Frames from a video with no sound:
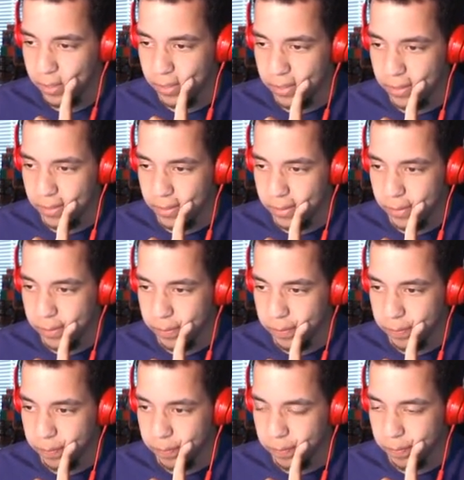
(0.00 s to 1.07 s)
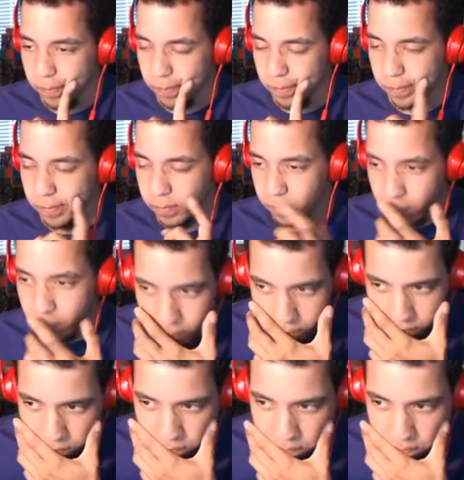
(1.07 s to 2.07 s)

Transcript: No one is speaking in this clip.